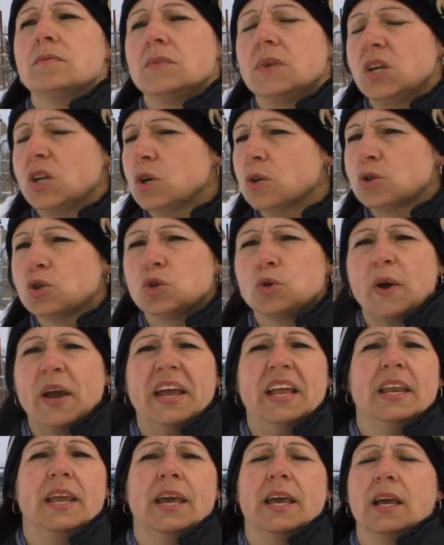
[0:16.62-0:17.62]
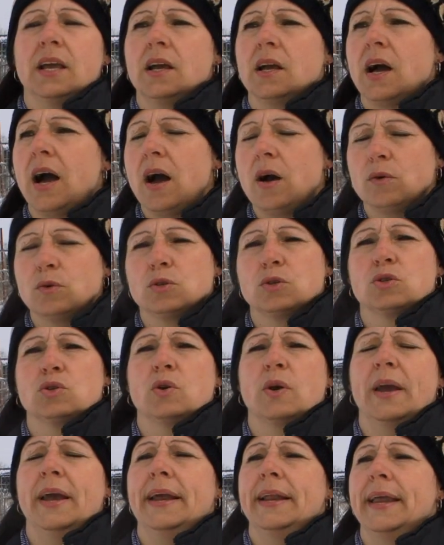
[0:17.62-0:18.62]
you know, training, house
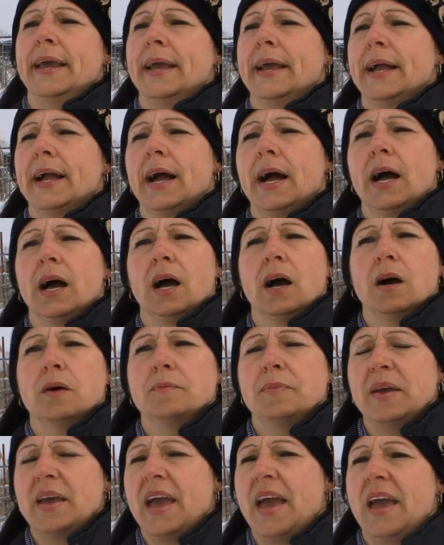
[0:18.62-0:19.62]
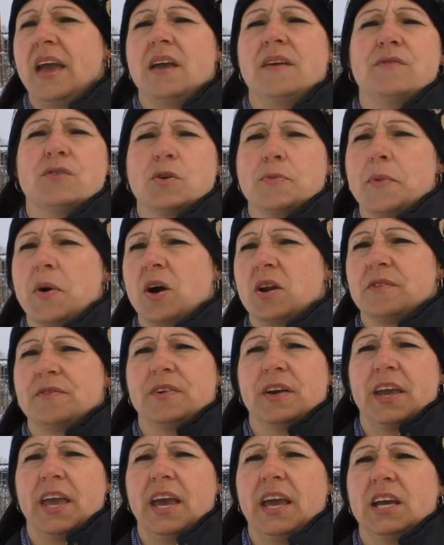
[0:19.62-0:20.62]
training, behavior
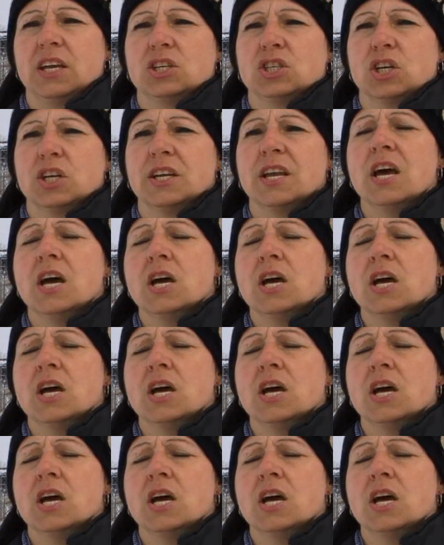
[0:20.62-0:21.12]
modification,